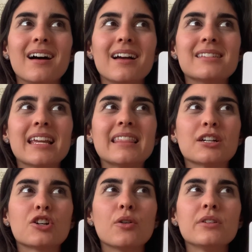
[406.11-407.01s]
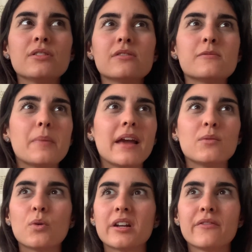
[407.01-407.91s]
it's like they're going to
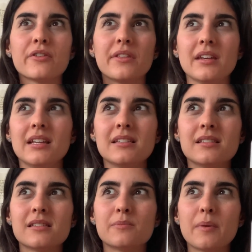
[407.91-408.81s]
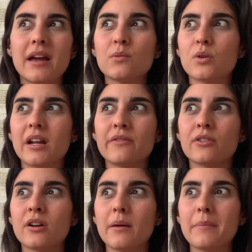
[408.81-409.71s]
spend whatever they need to spend,
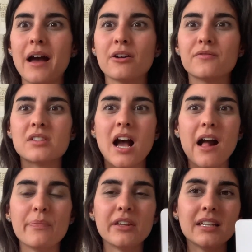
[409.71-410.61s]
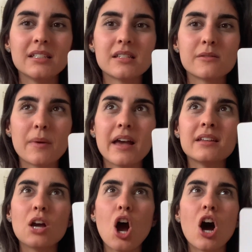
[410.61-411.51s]
whatever amount of time they need to
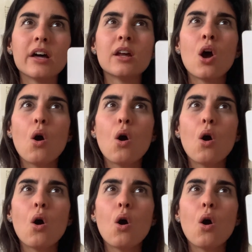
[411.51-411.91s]
spend on